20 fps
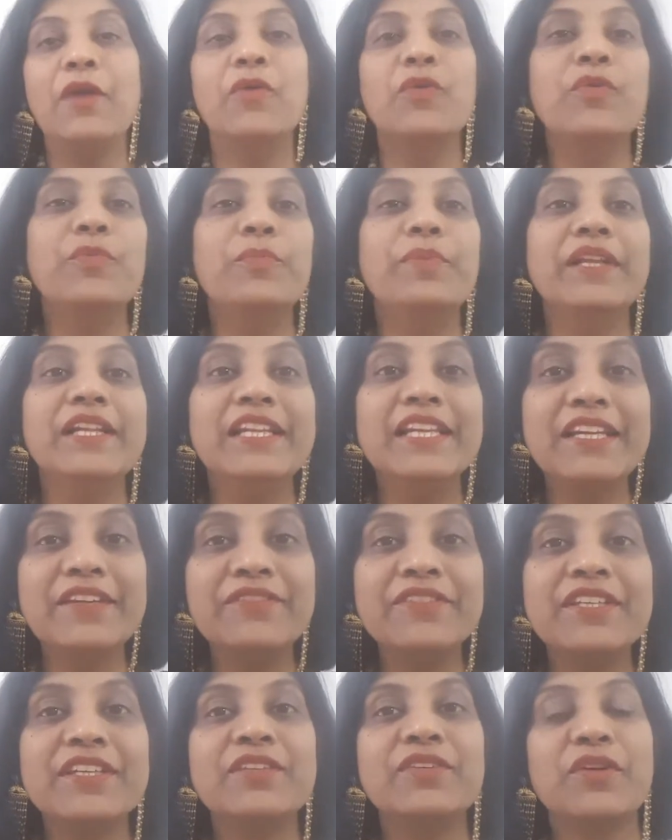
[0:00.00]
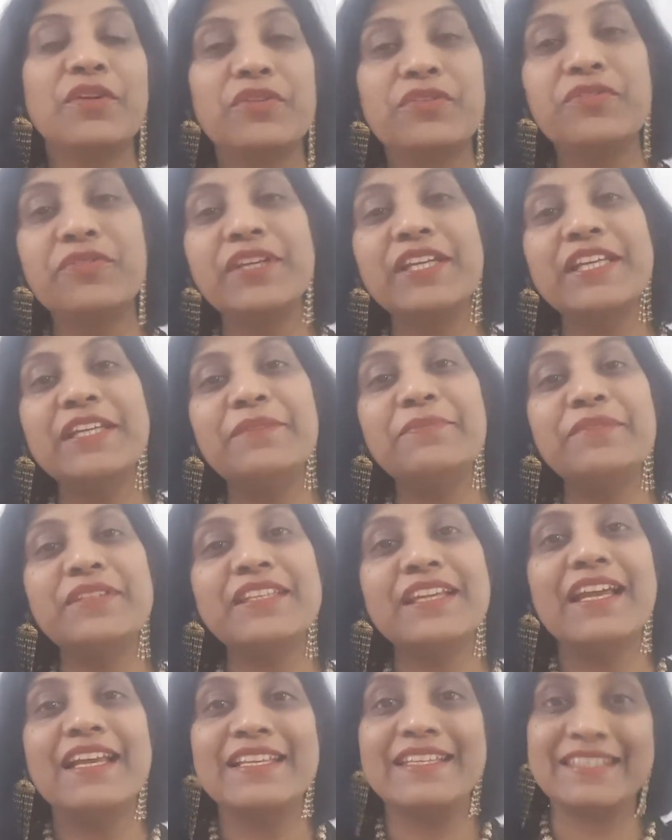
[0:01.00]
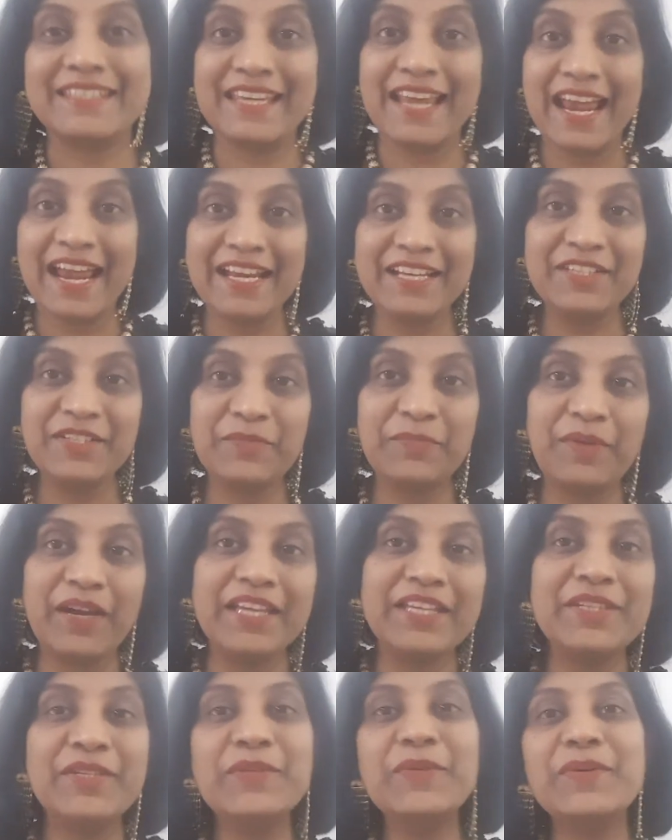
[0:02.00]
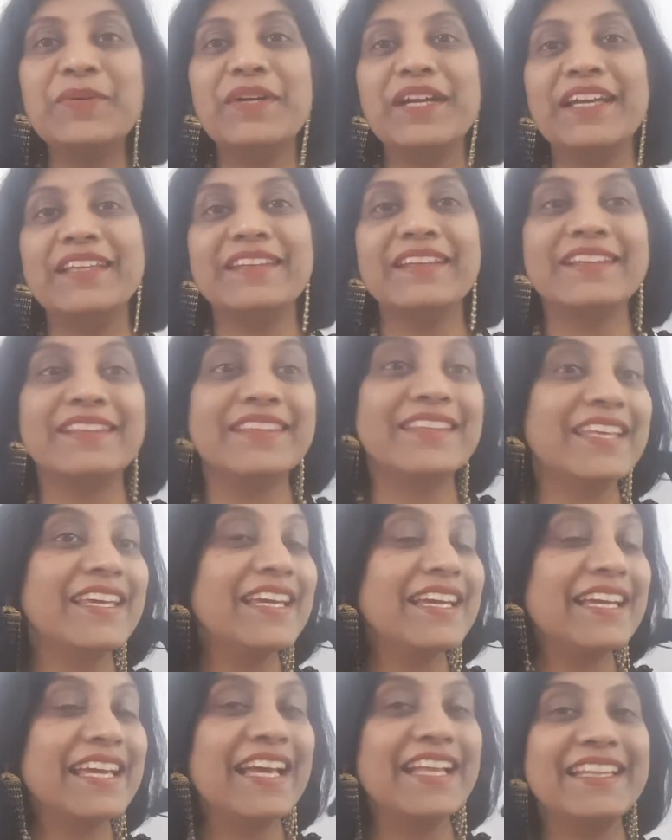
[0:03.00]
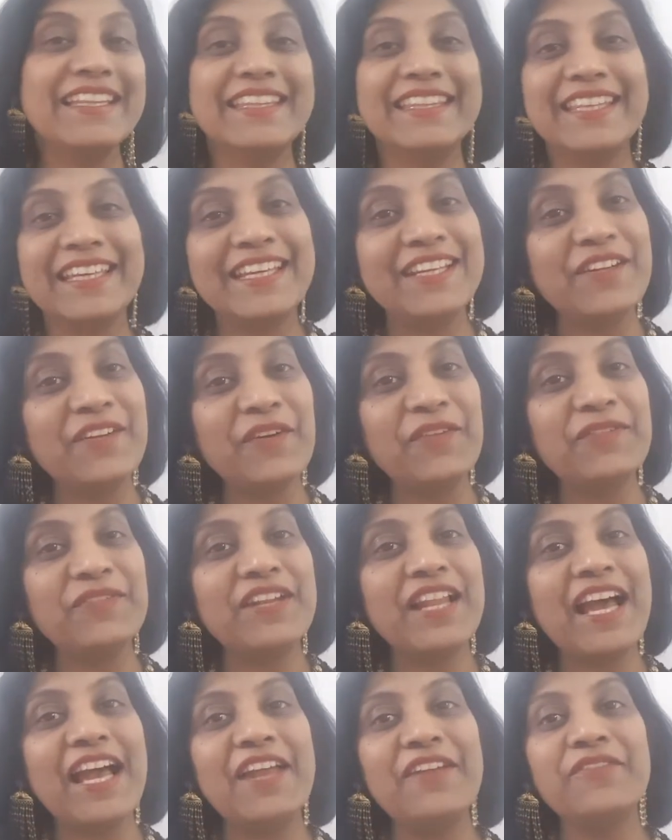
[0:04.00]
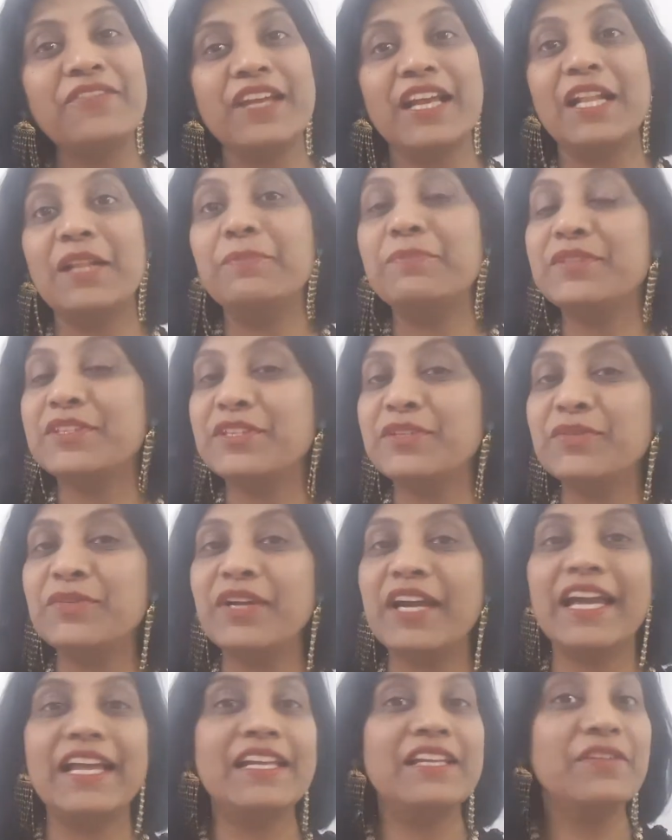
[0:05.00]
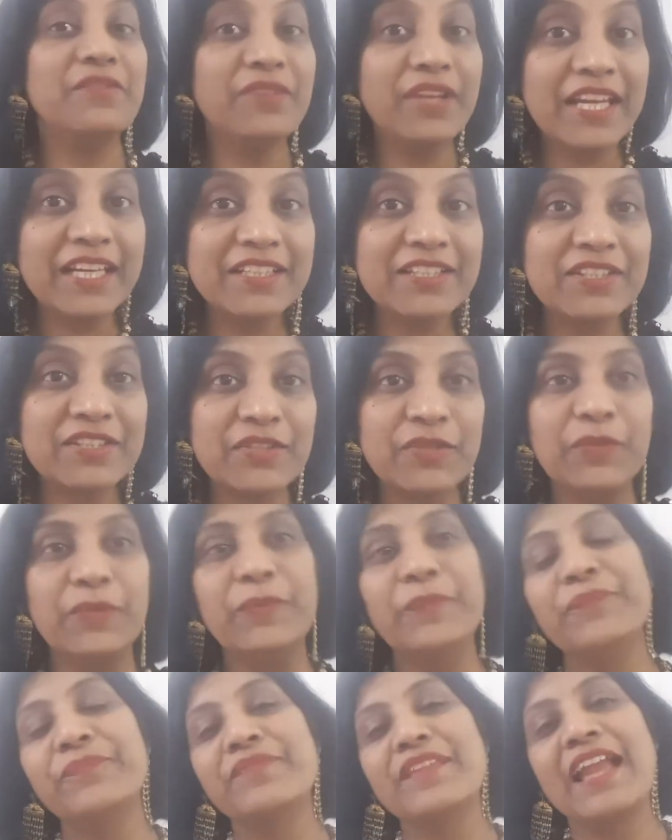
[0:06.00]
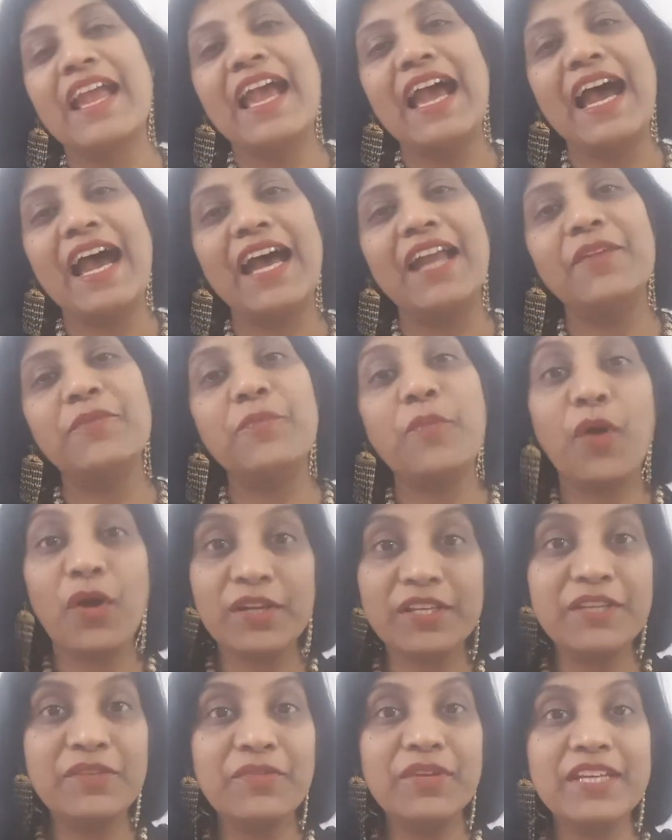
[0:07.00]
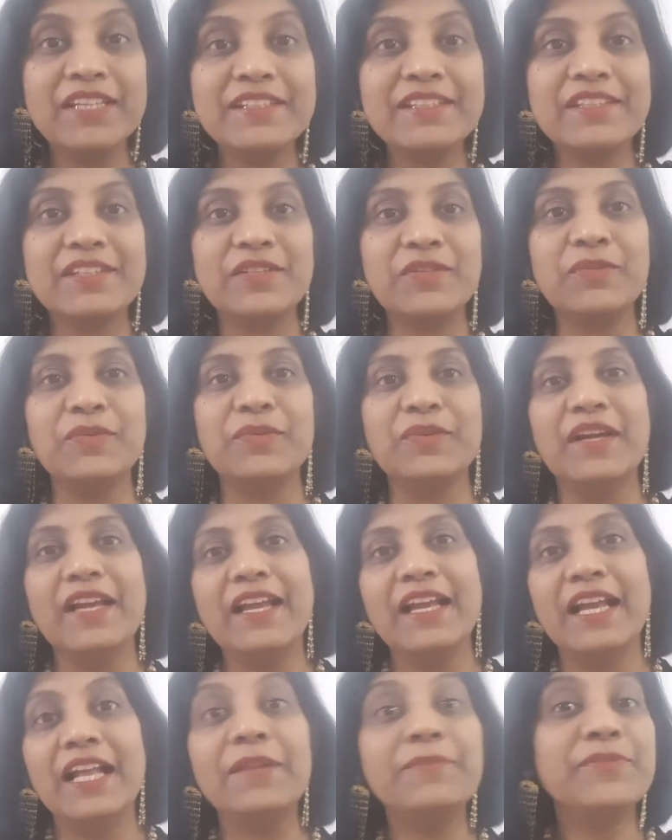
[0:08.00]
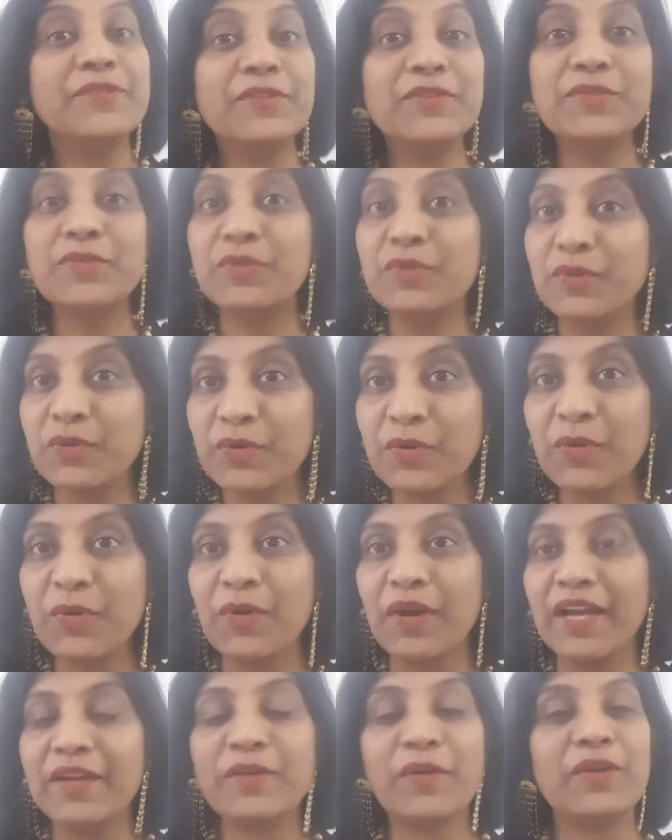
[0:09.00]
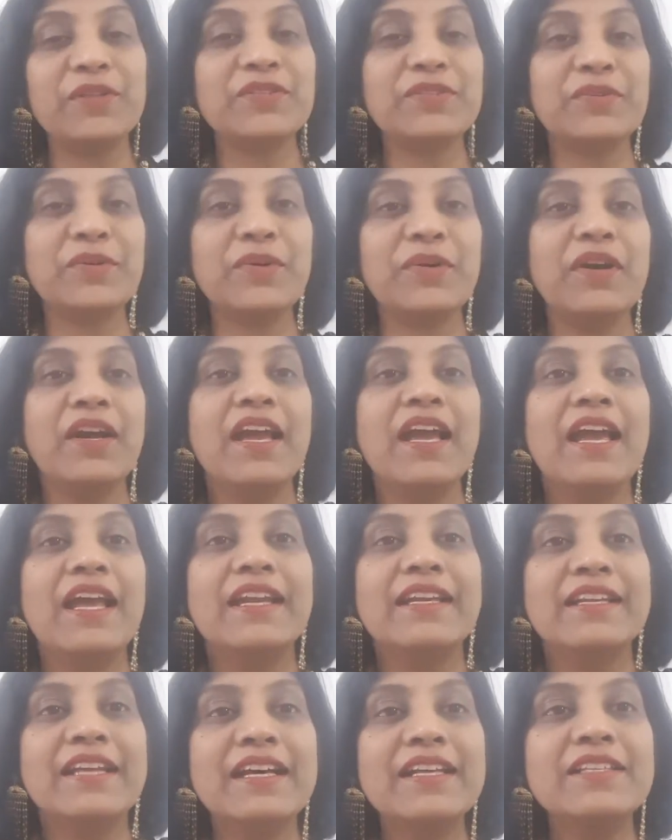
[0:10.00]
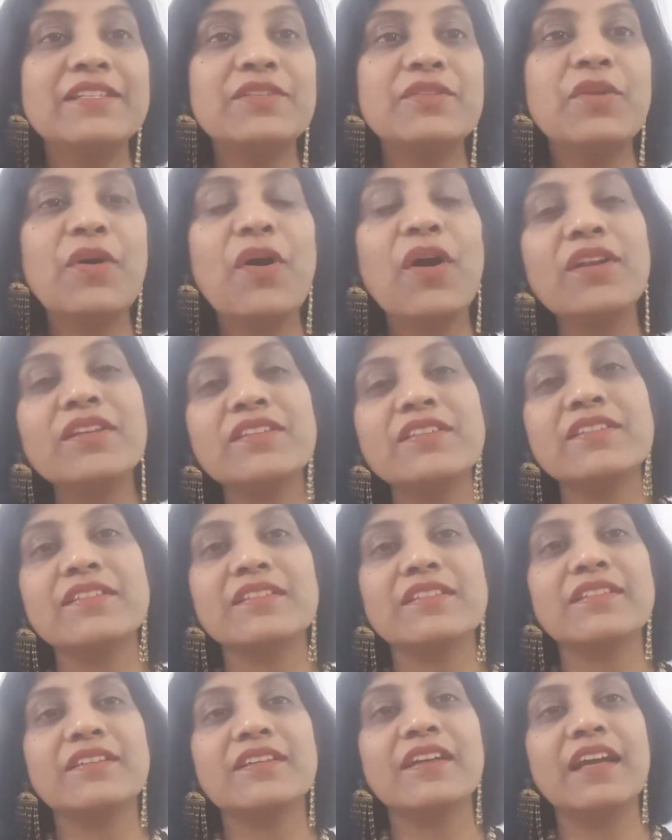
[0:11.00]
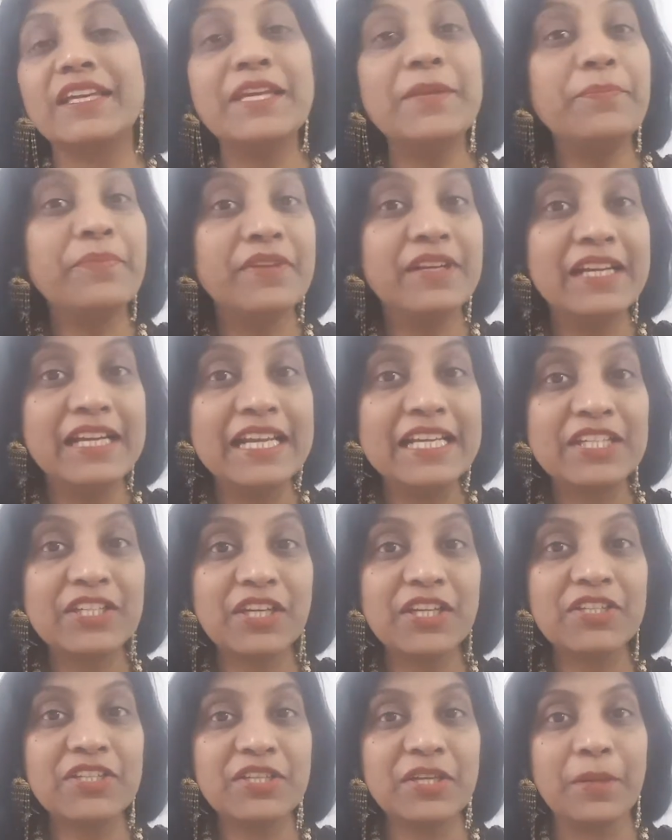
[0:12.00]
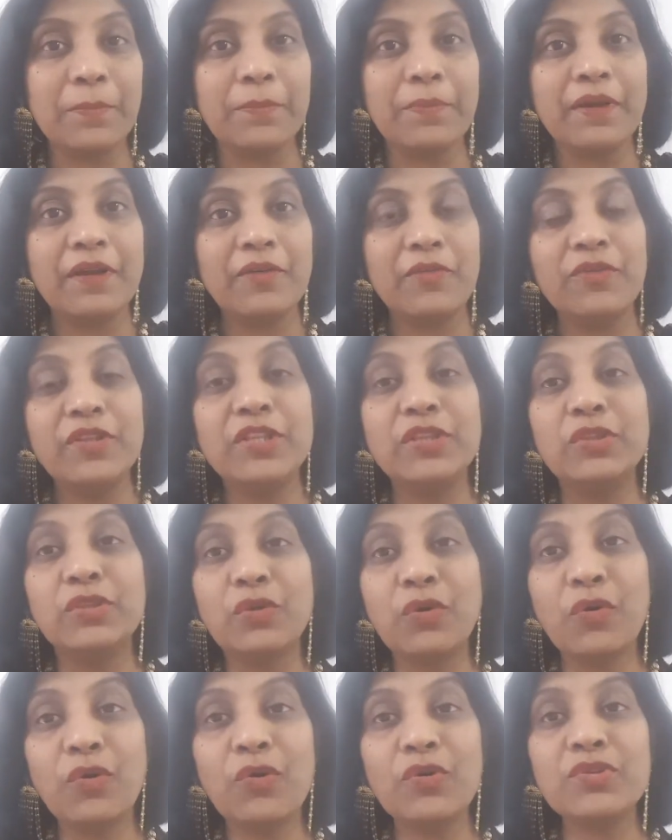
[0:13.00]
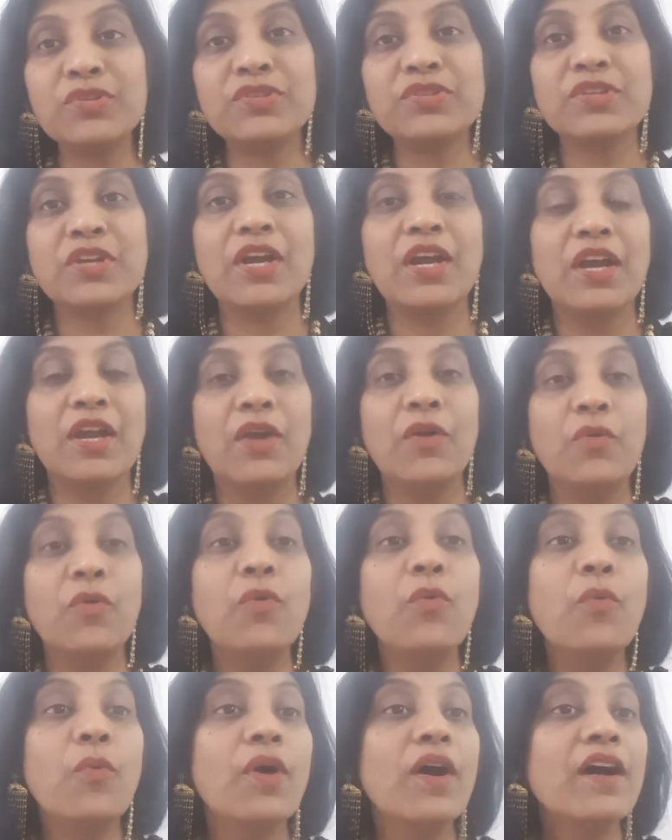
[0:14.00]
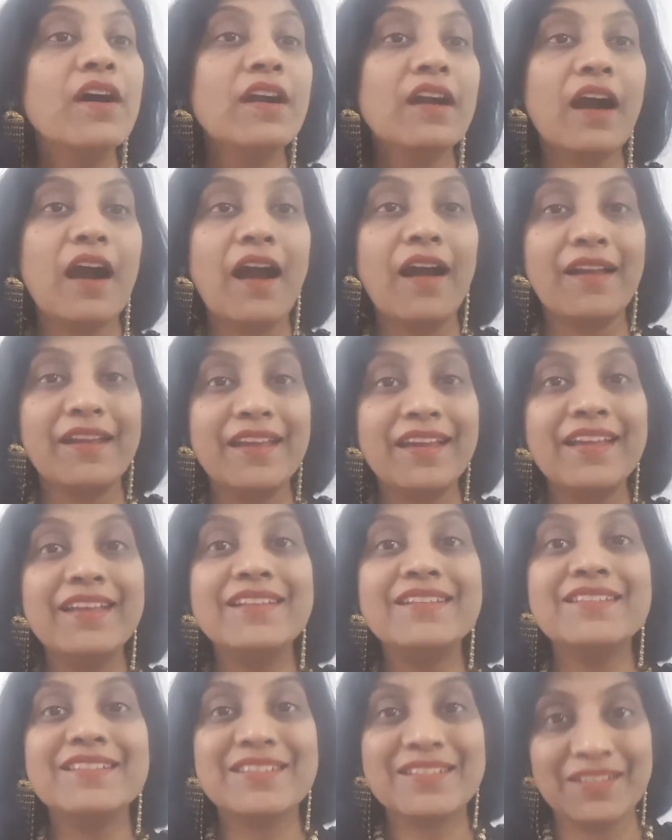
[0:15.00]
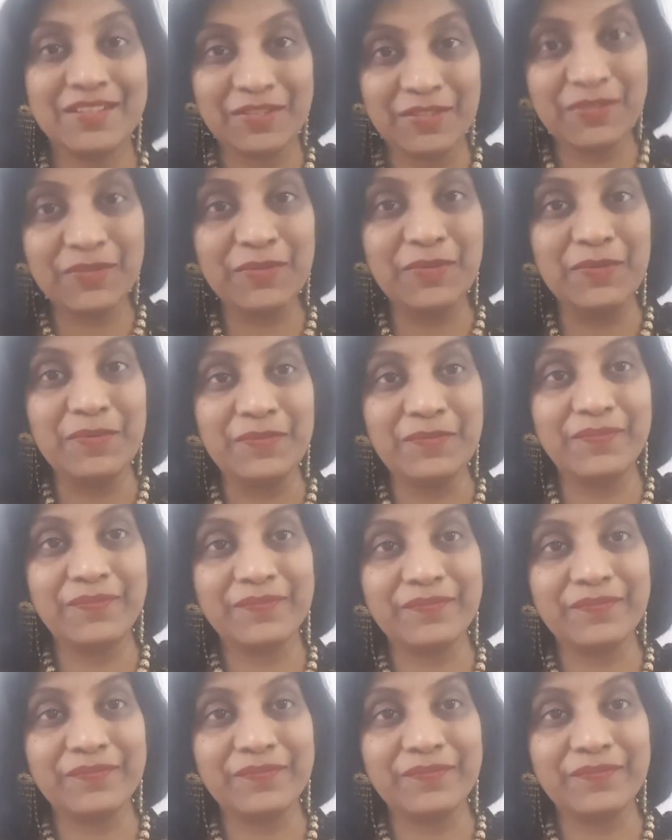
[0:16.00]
who believes in your dreams, stands by you in the thick and thin of life, helps you, elevates you and motivates you, helps you to grow, and also does not keep relationship with those who work against you.